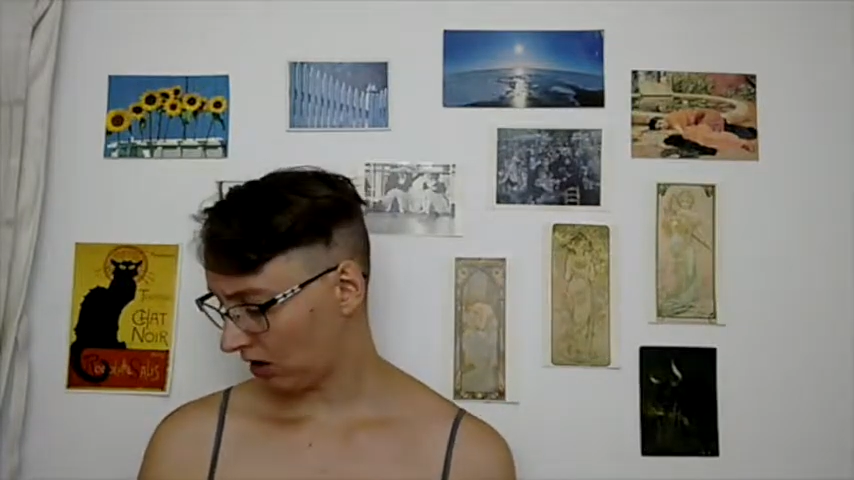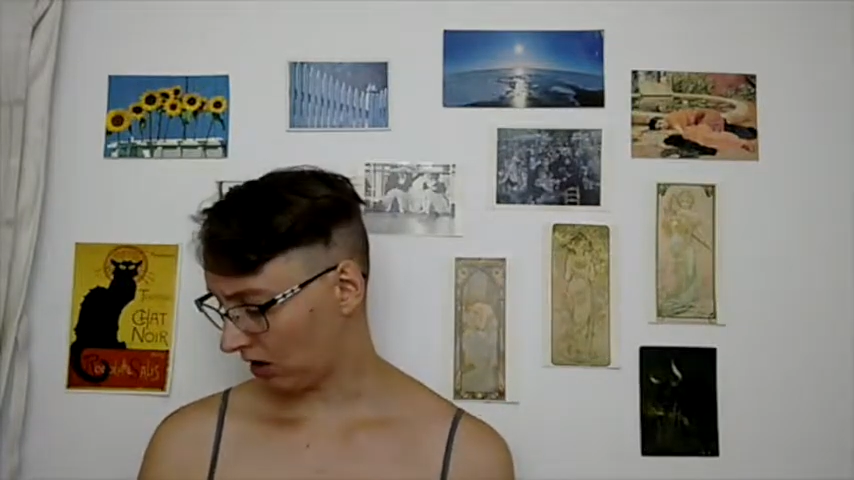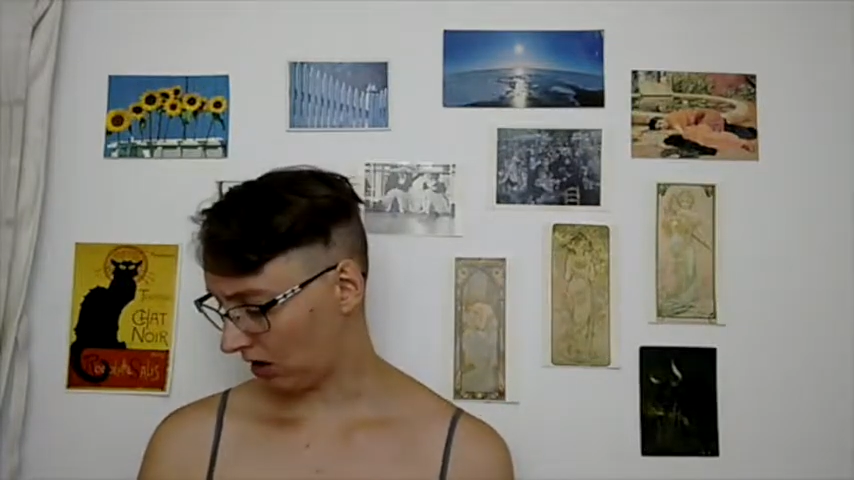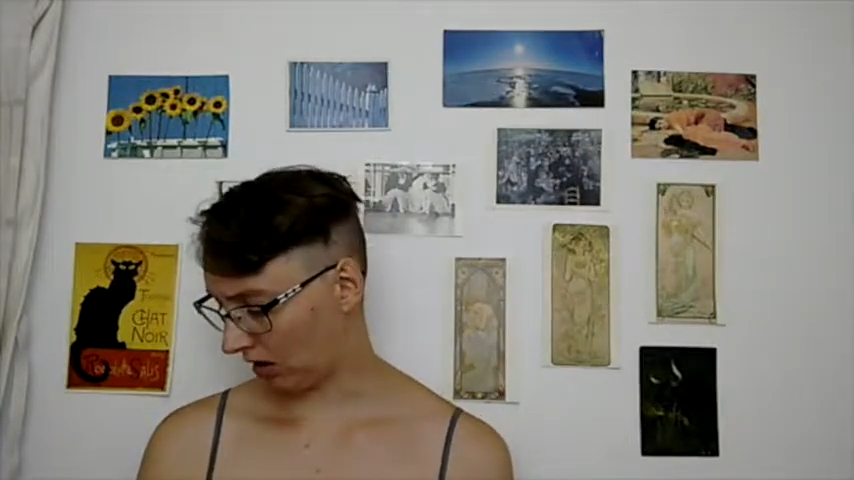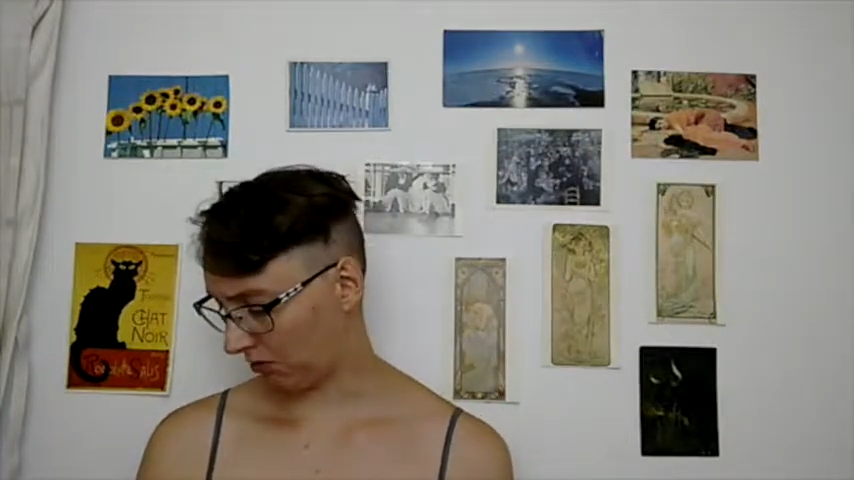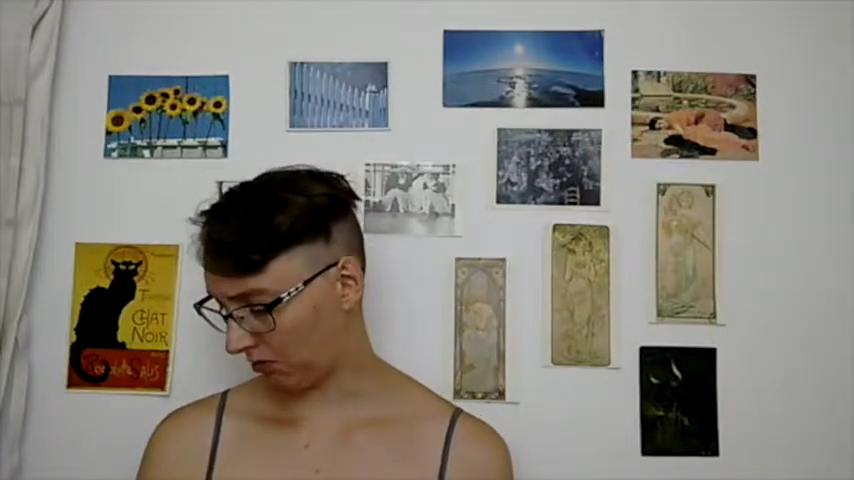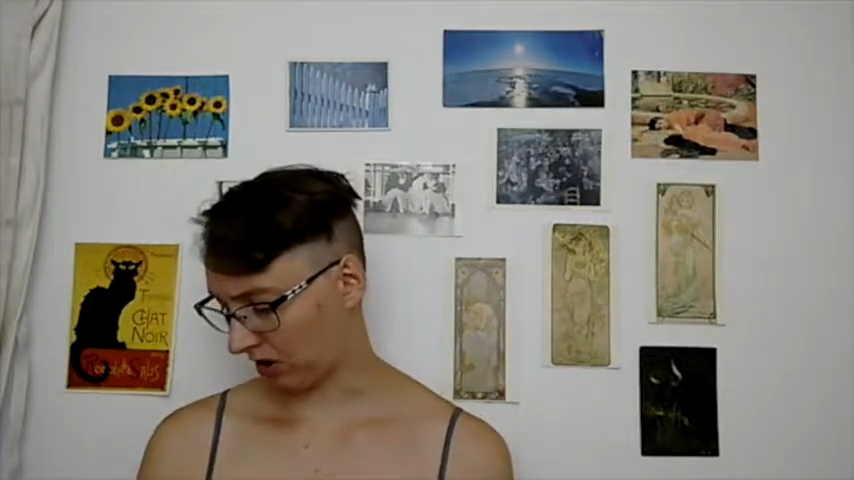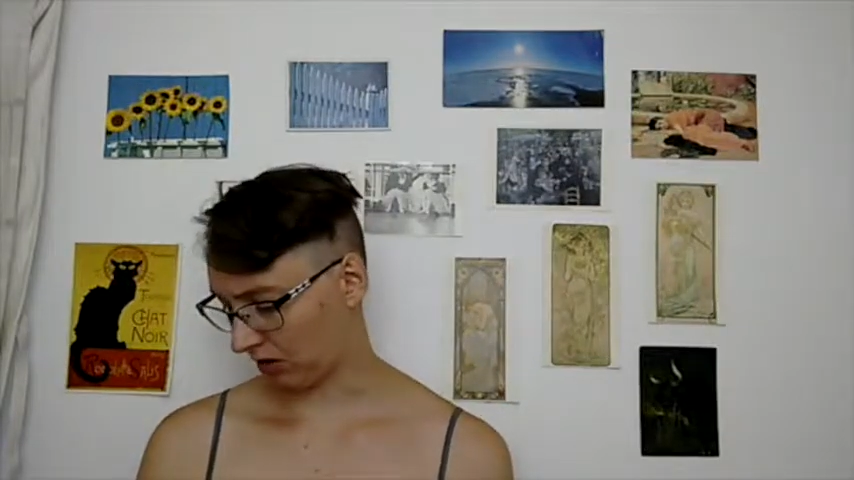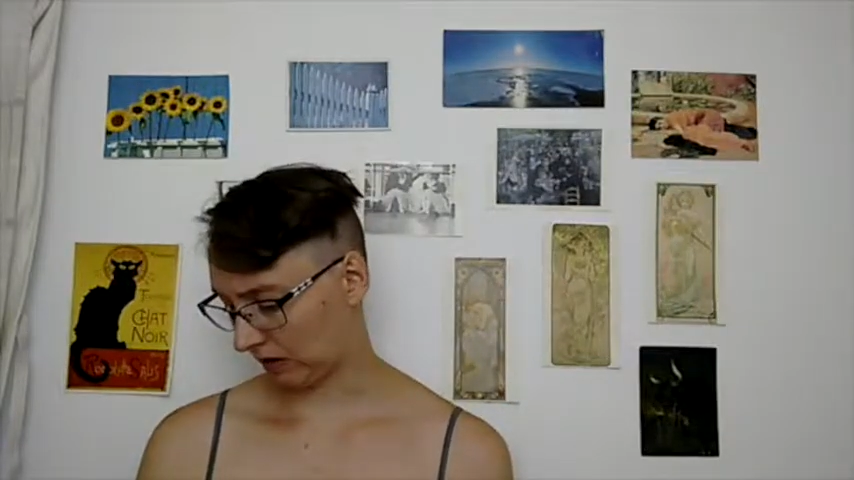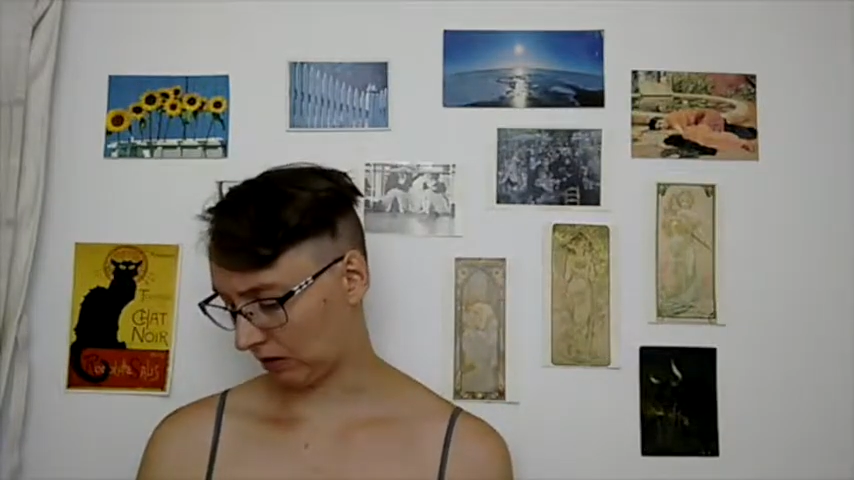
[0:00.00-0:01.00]

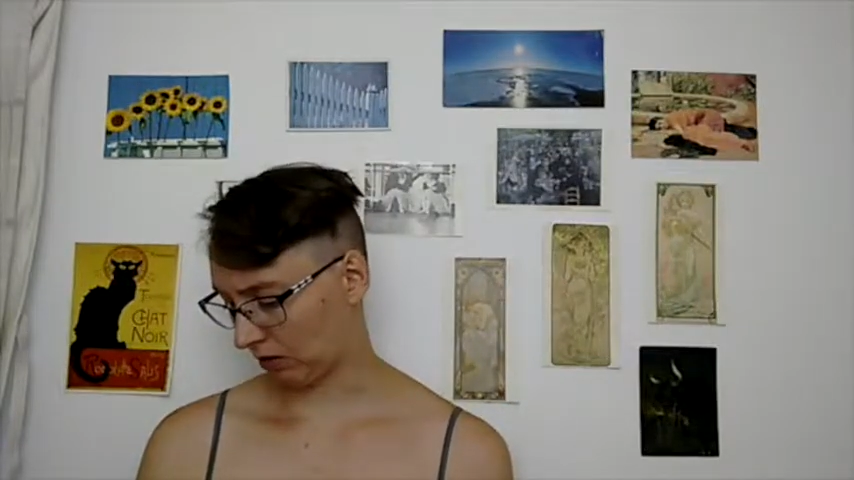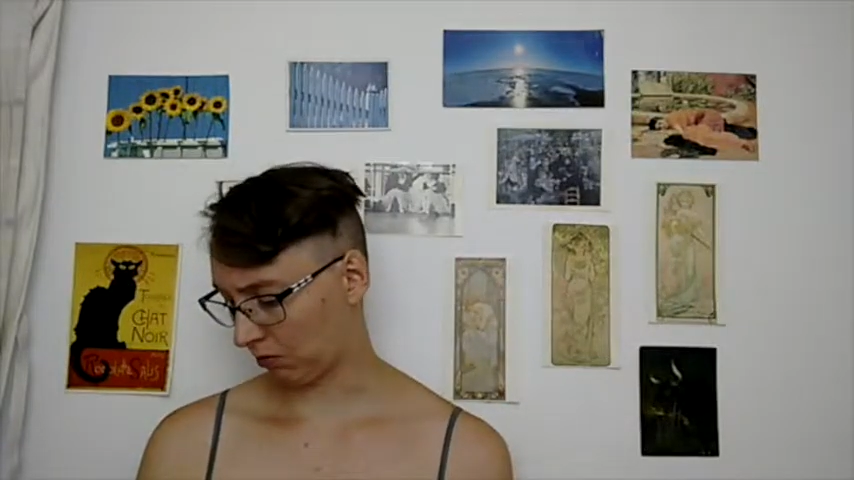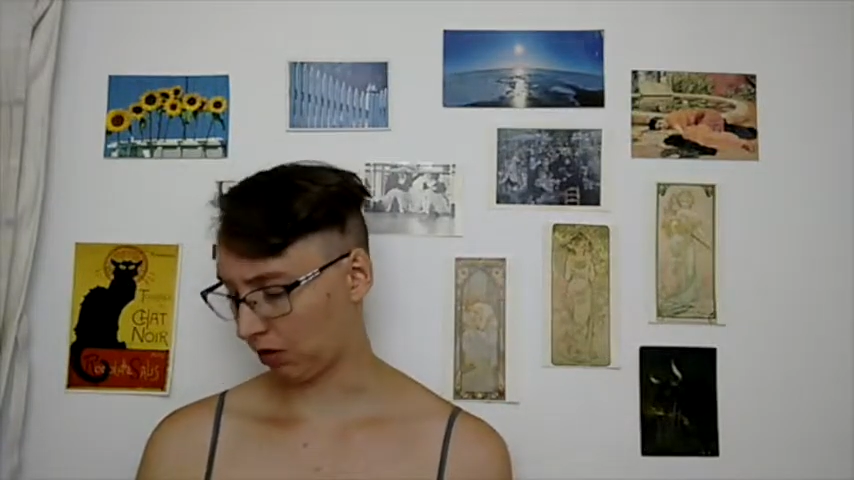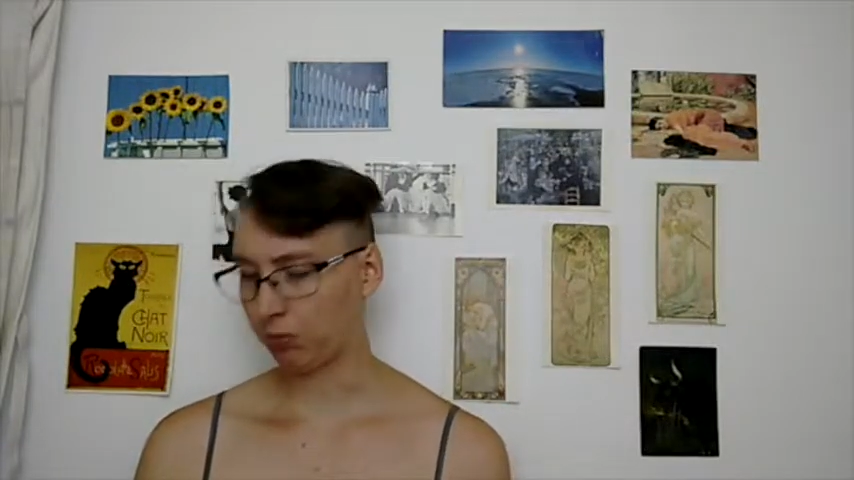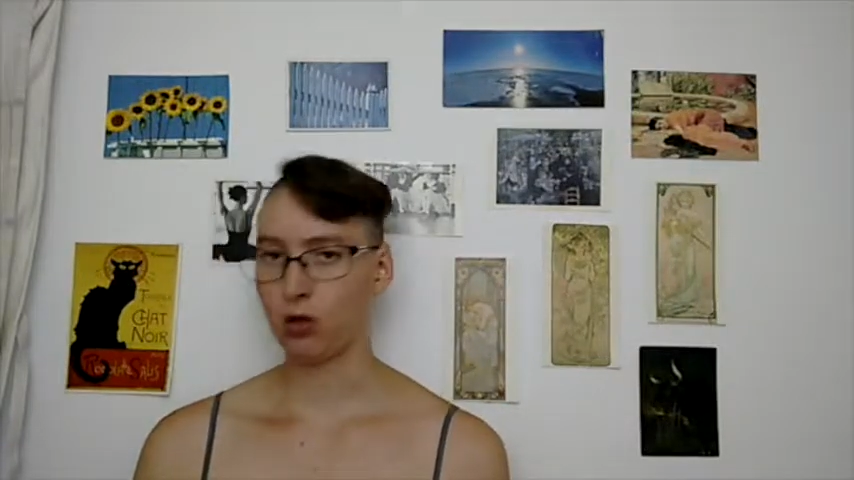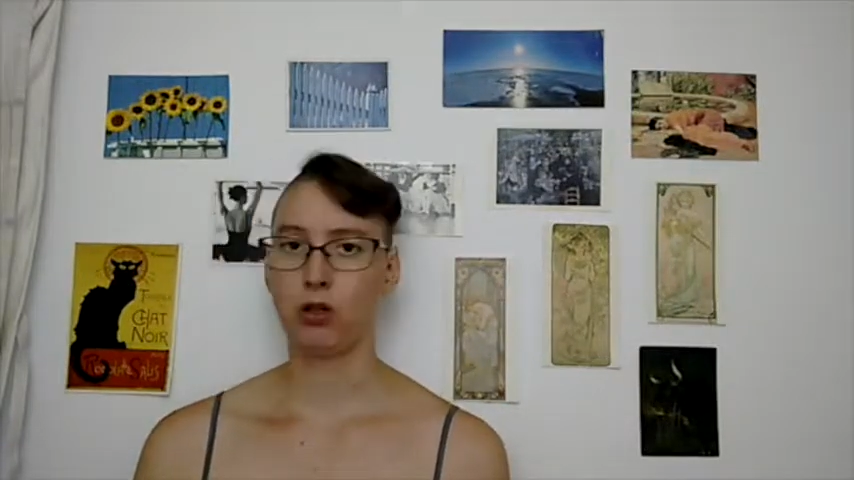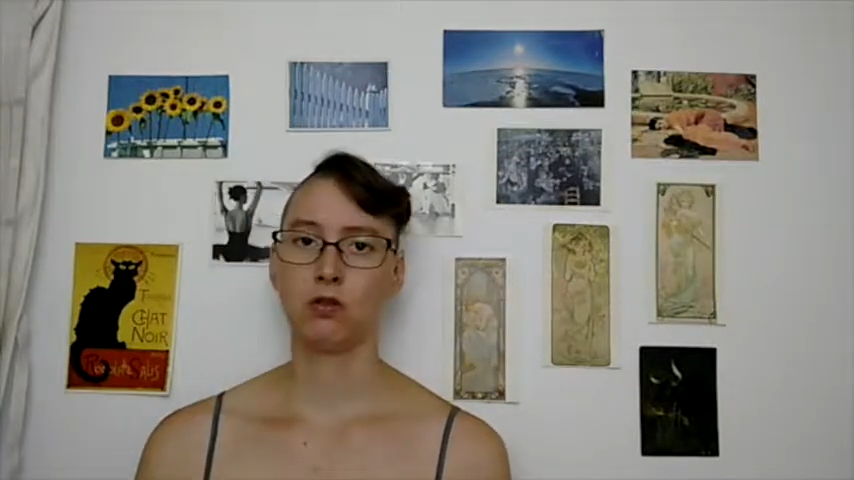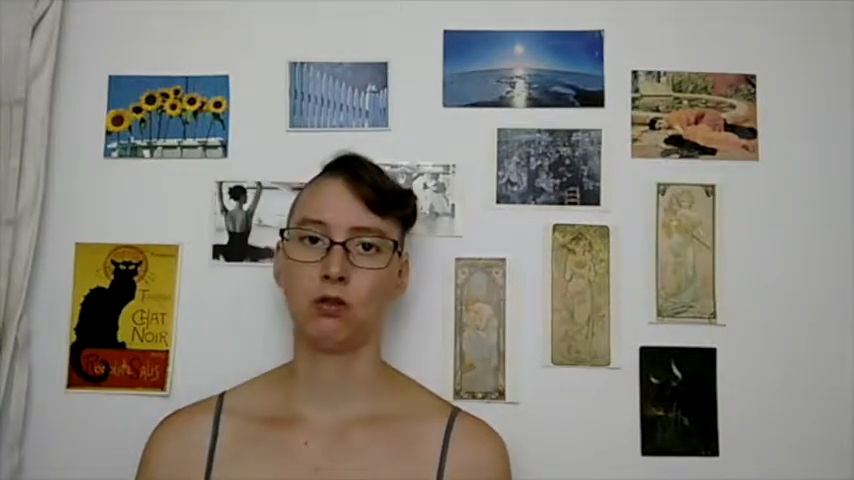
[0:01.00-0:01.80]
but it's not a big point,